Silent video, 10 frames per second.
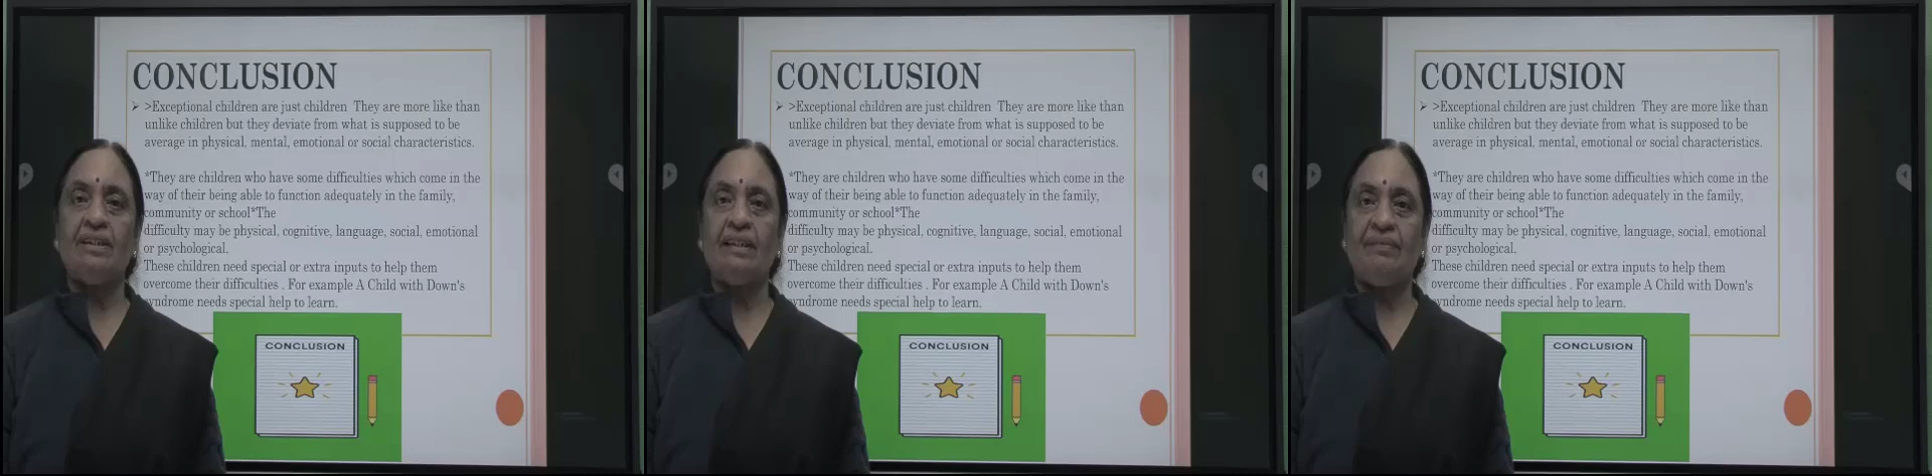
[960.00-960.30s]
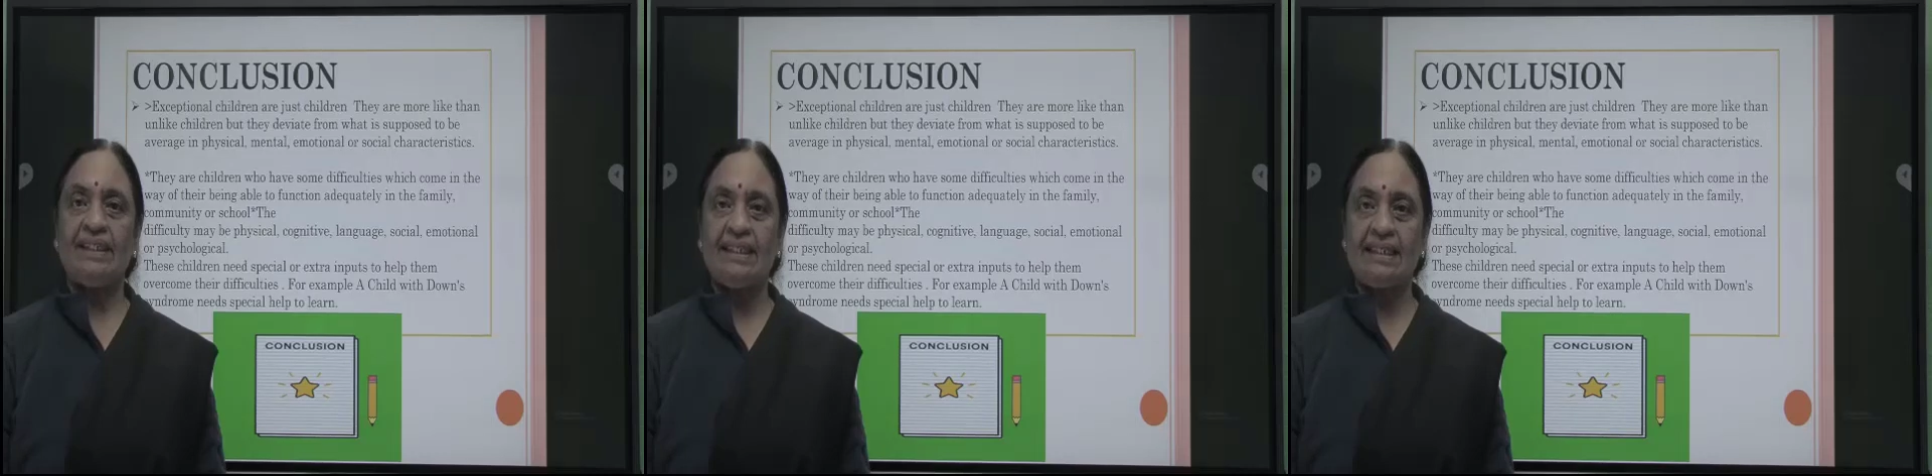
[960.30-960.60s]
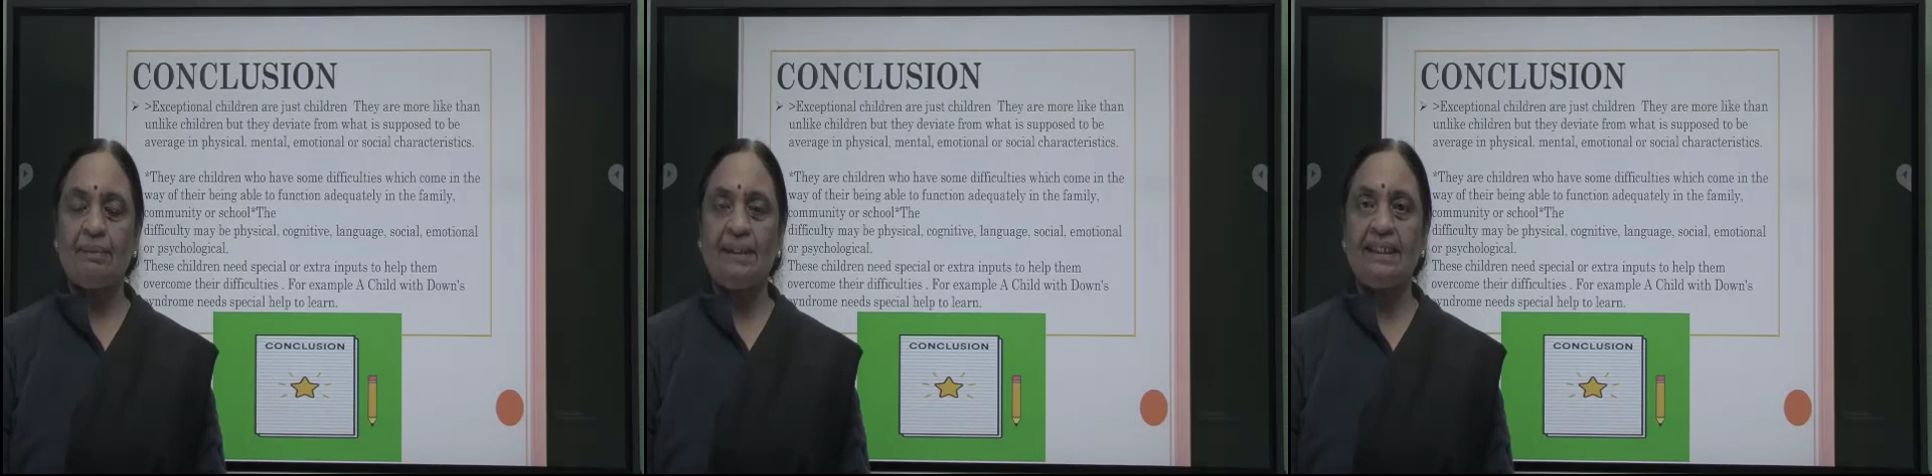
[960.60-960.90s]
children with
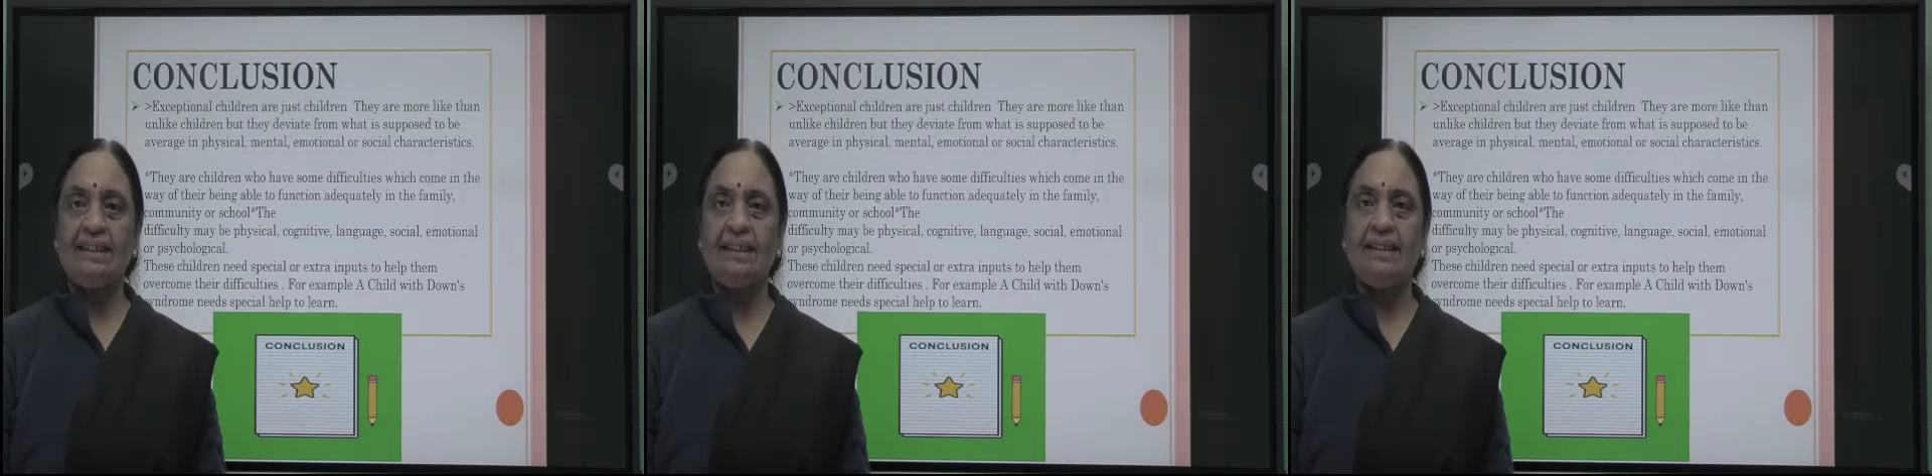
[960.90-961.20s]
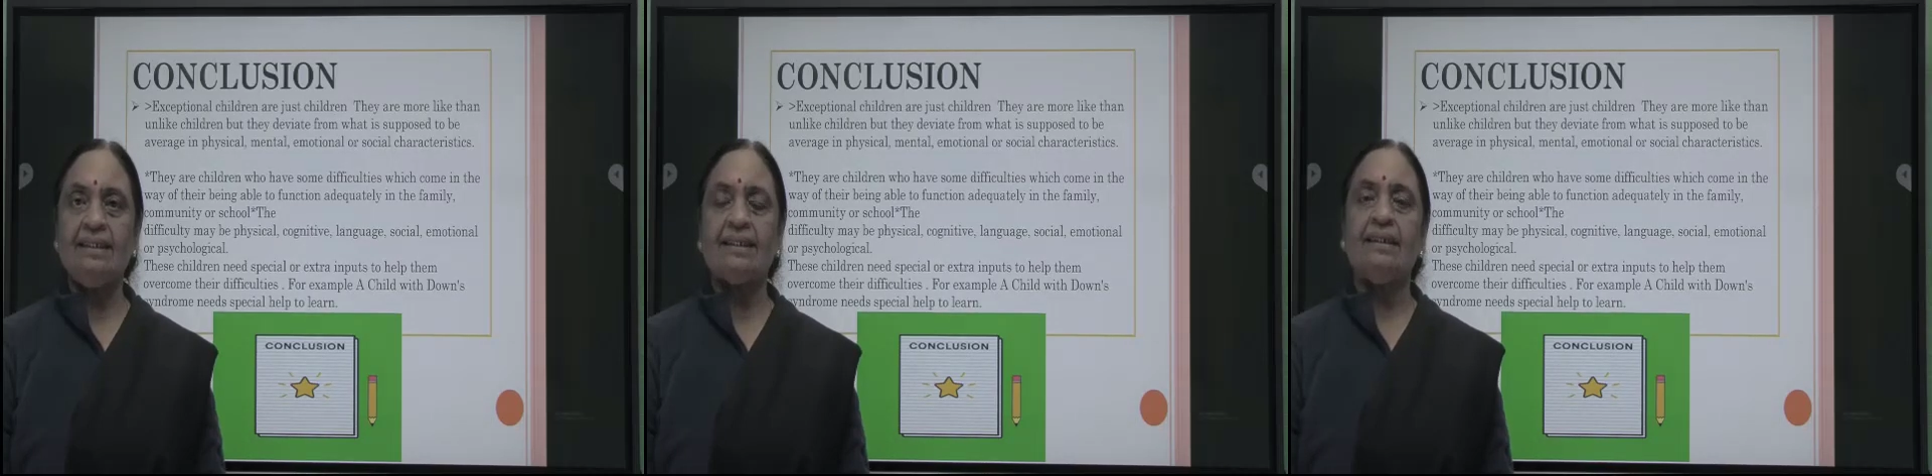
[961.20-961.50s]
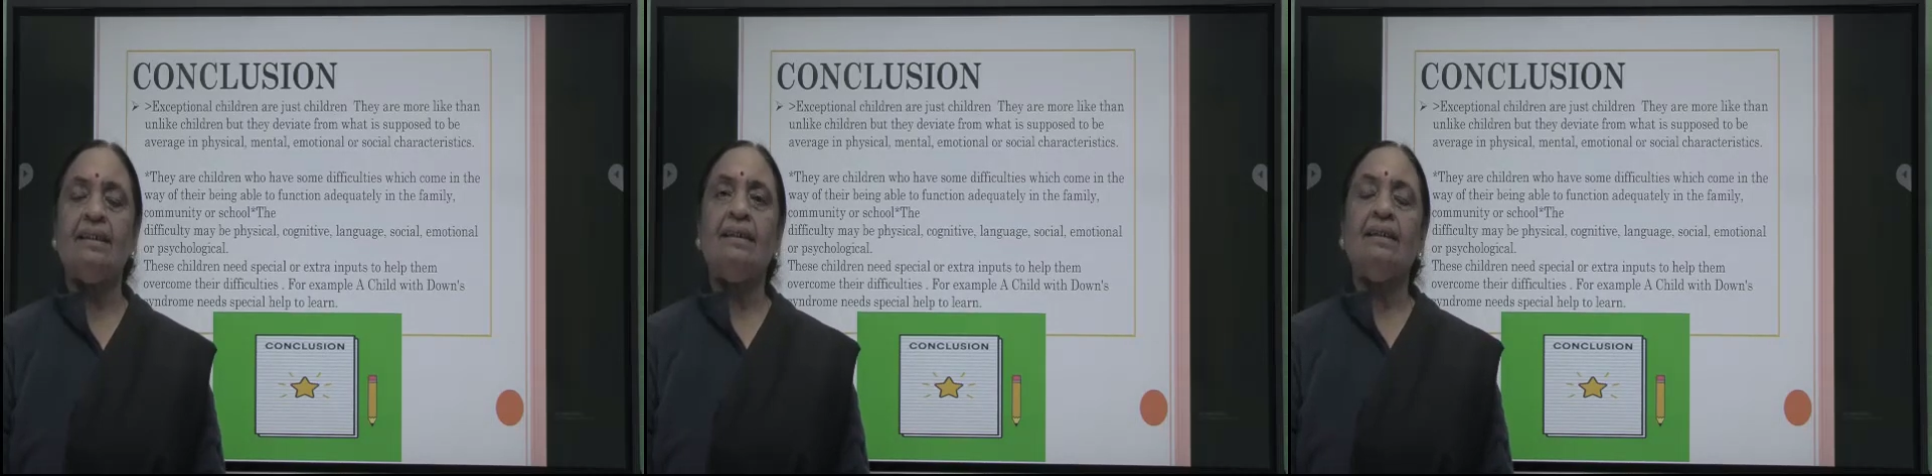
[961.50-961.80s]
disabilities,